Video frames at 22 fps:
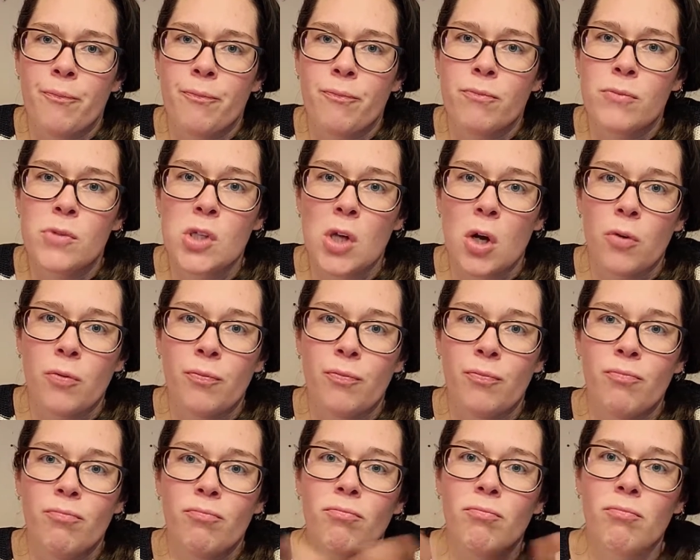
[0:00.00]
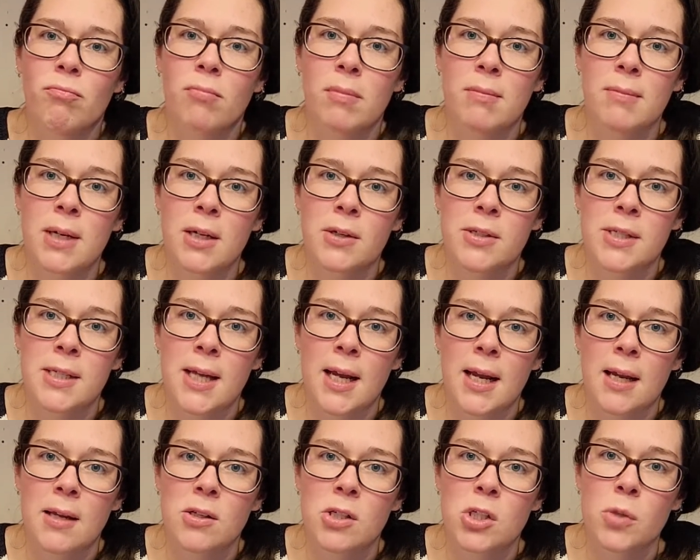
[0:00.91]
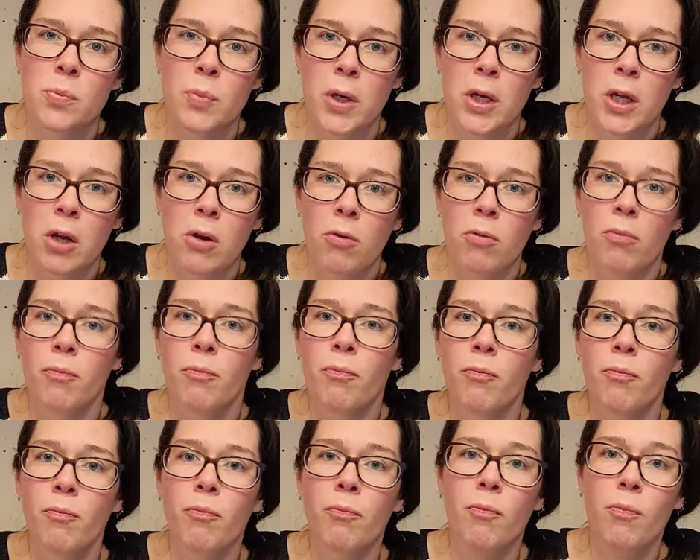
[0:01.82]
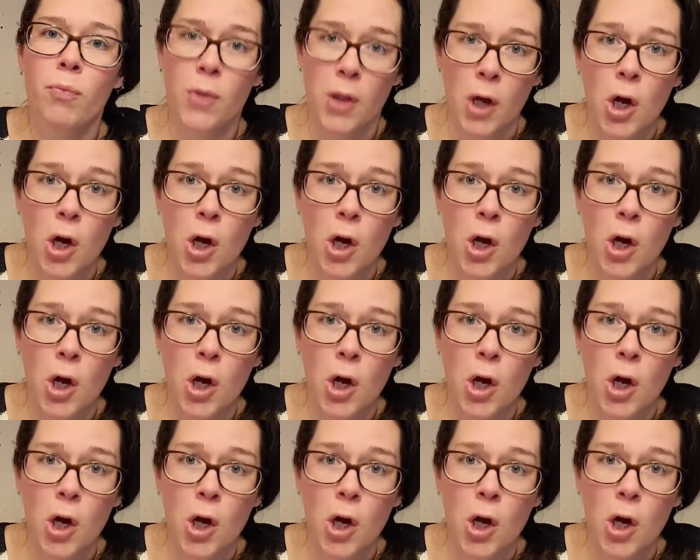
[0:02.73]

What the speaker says: So I'm here today to bring you the